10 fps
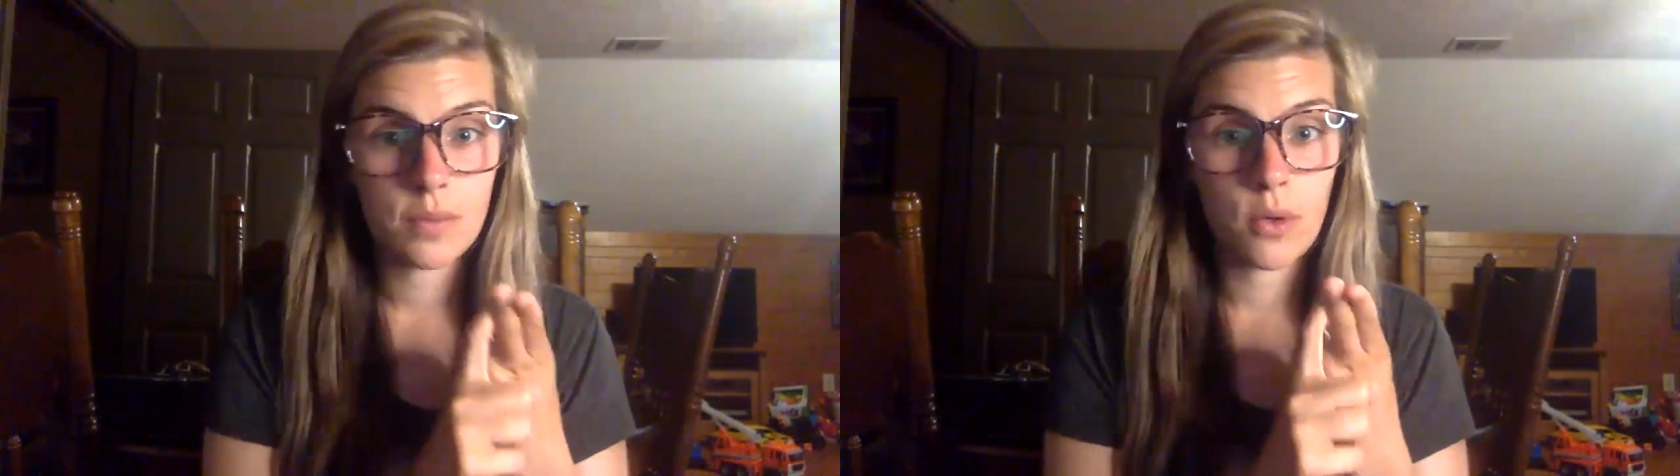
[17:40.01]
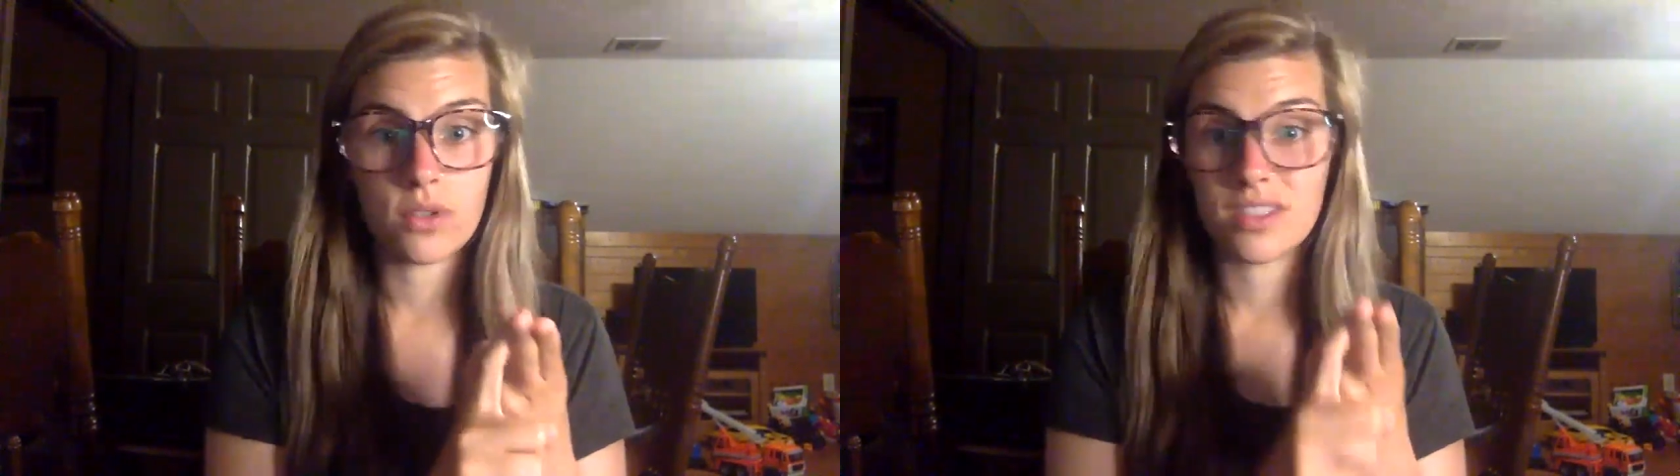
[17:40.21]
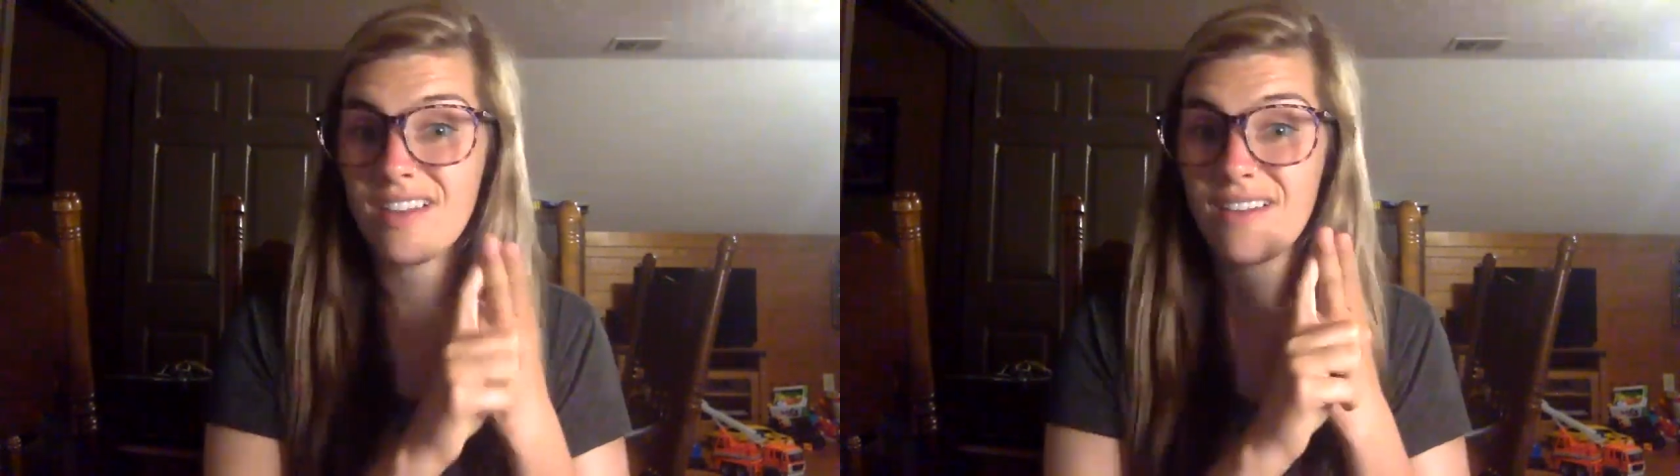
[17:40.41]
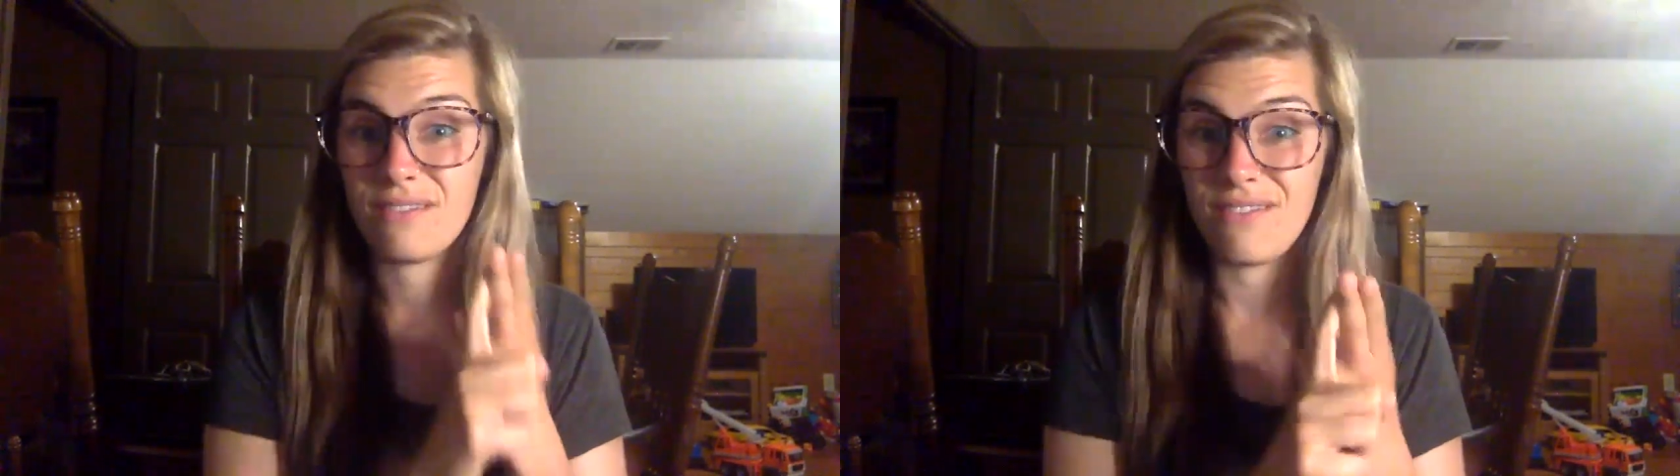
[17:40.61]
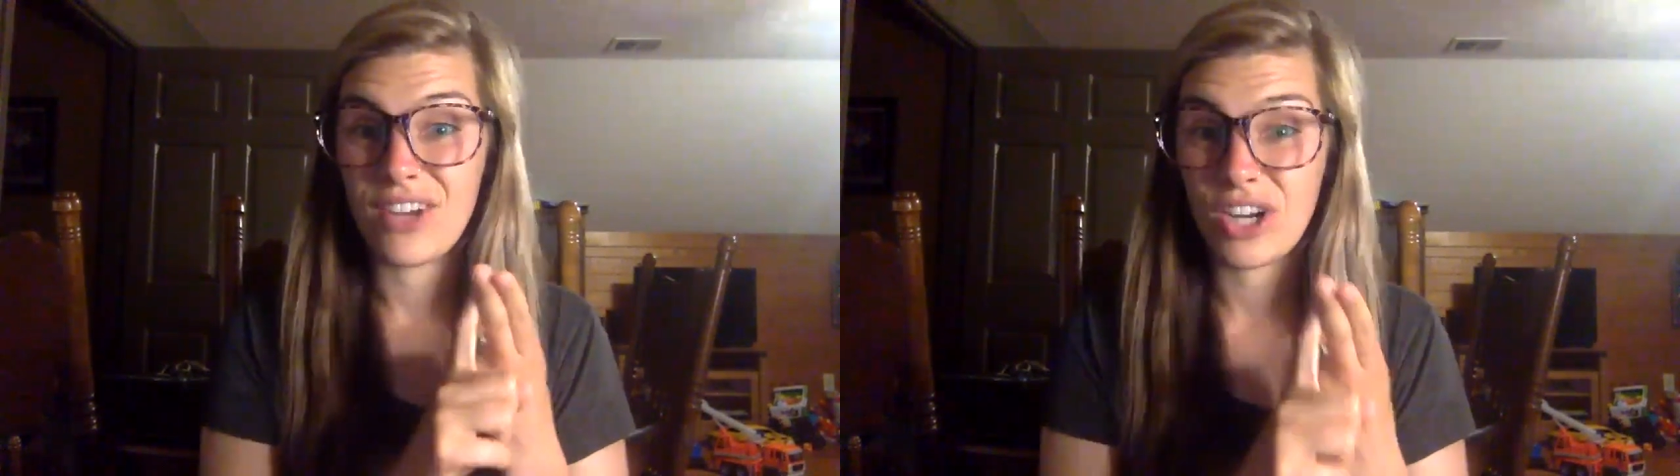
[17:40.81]
posts,
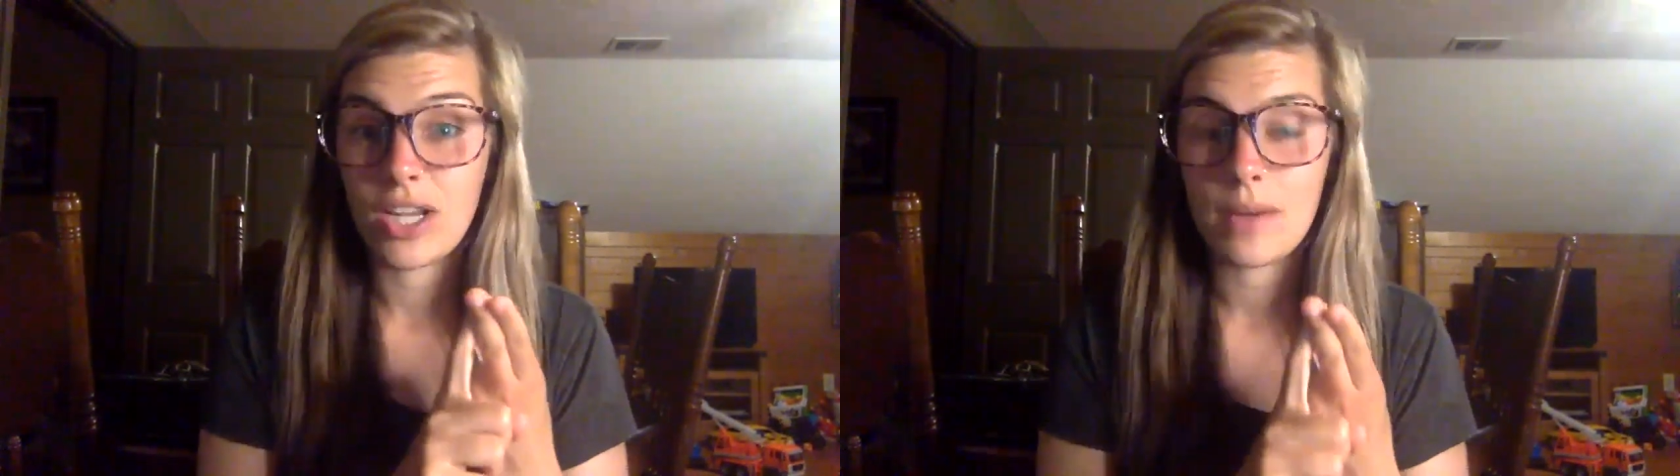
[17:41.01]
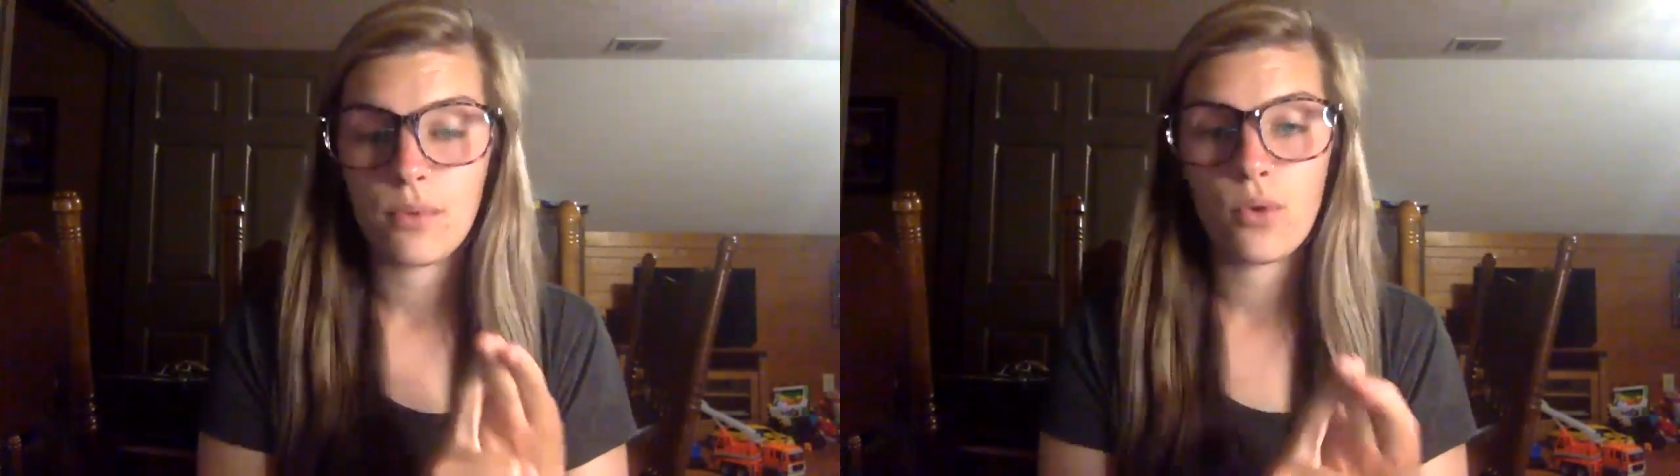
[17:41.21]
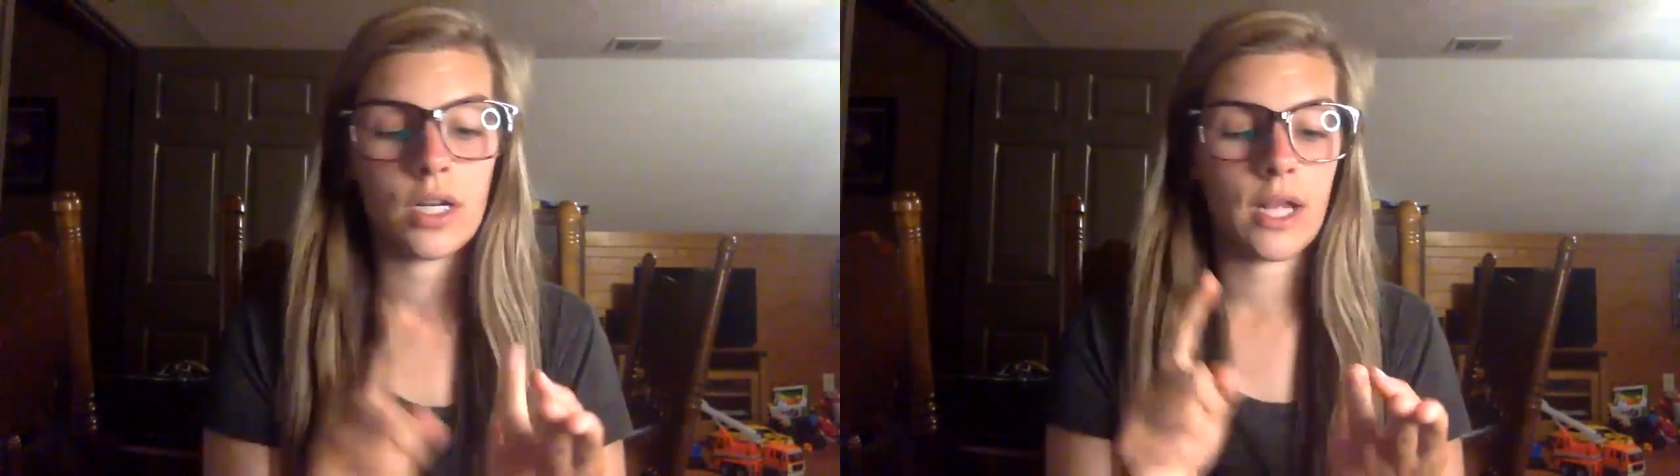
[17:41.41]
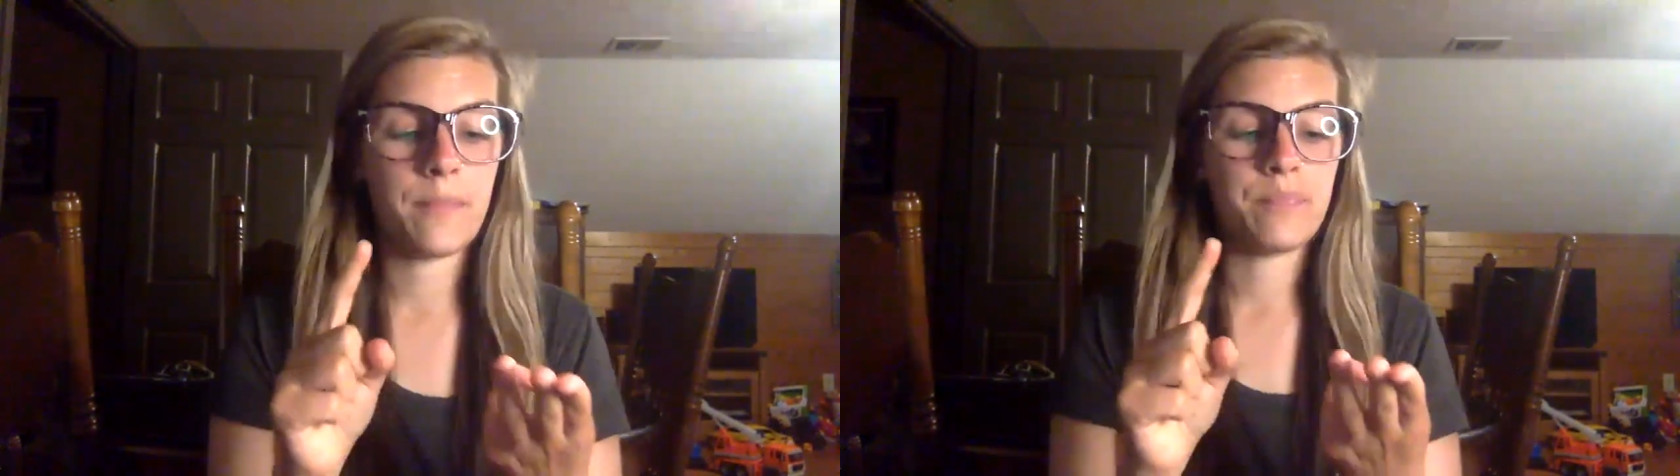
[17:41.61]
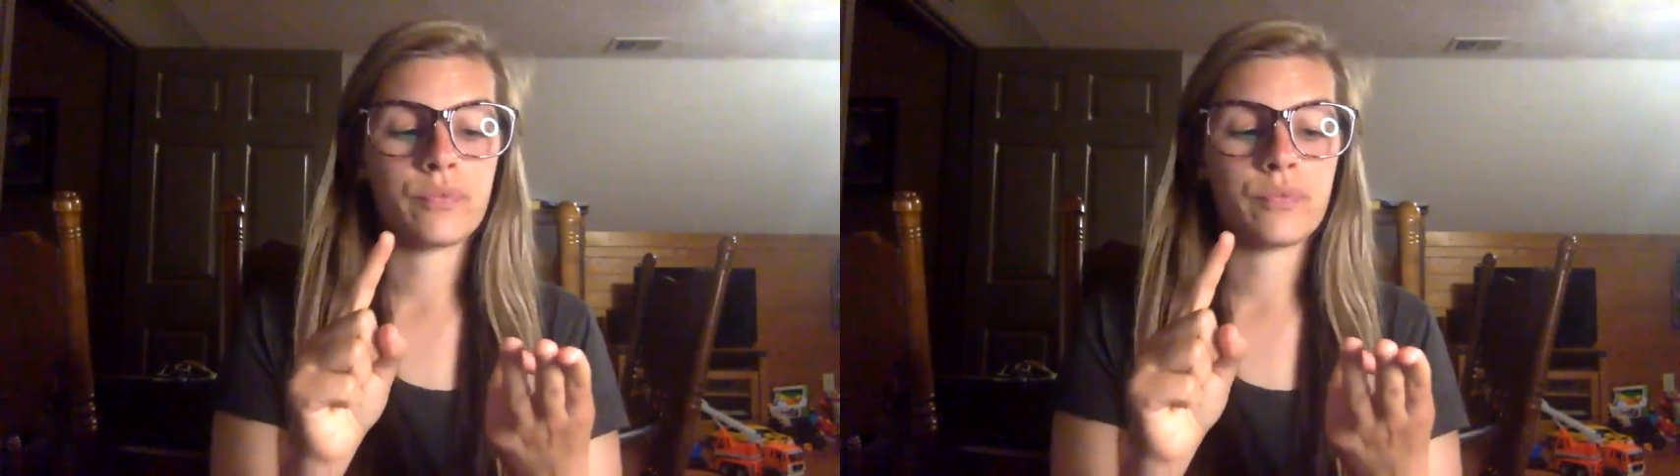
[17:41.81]
very important.